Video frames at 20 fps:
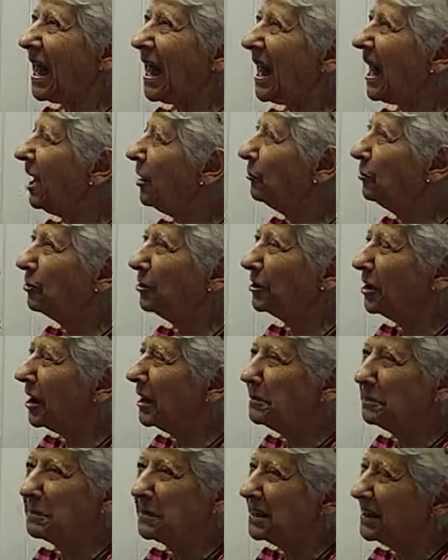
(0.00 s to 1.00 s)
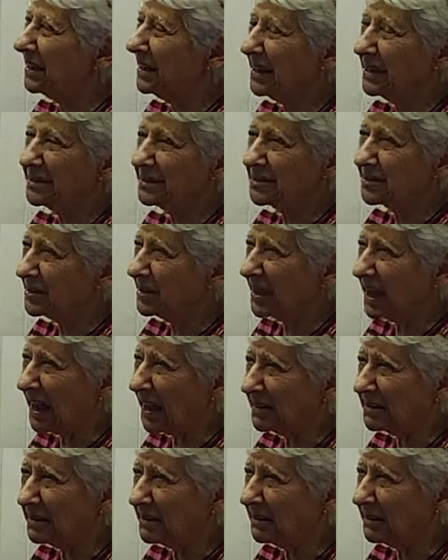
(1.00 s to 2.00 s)
how could I be against
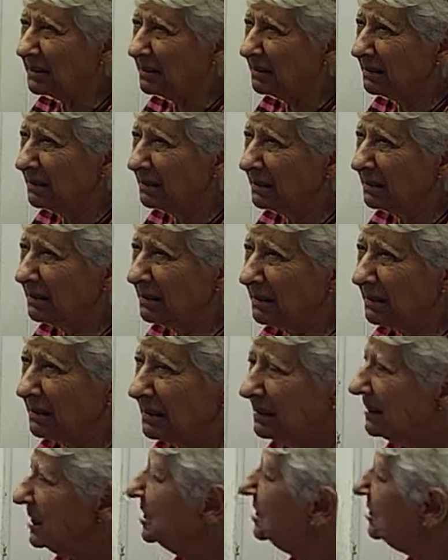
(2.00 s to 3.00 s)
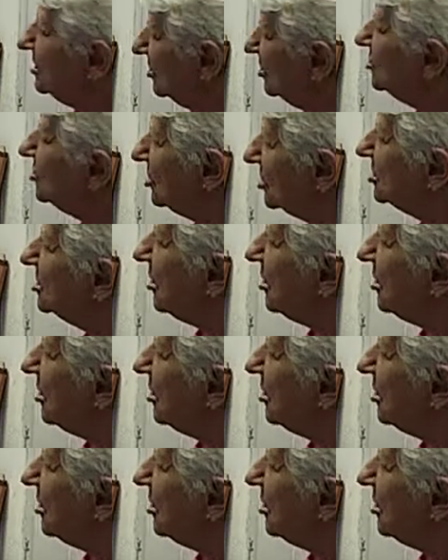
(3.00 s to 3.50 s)
that? It is just